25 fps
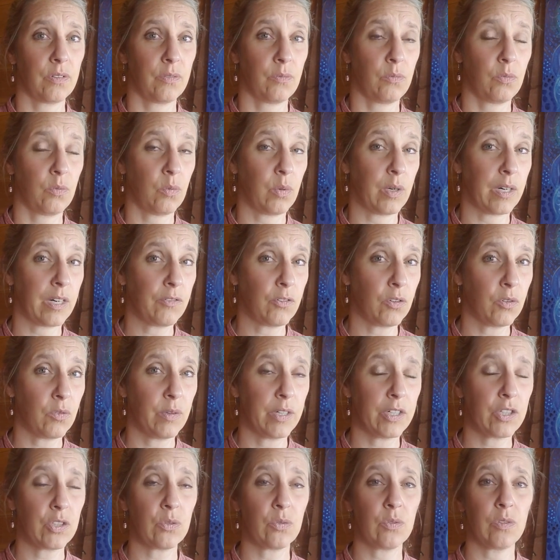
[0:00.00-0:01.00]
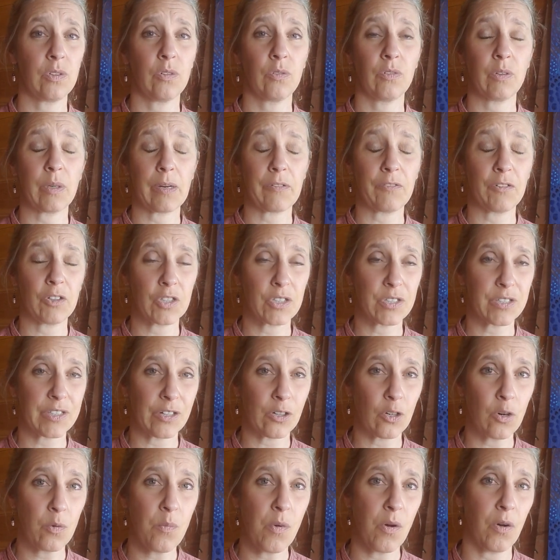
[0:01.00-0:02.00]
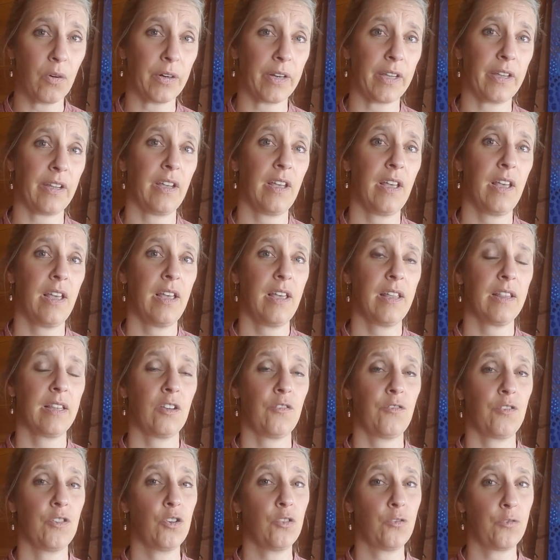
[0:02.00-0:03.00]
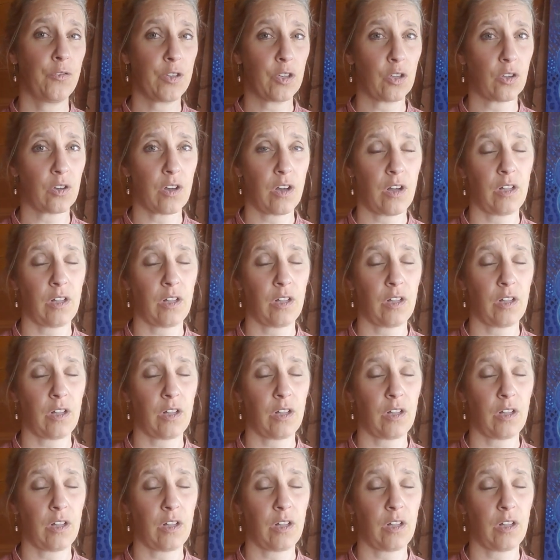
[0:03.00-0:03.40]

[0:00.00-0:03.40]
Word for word: whatever ritual, whatever ceremony that if you feel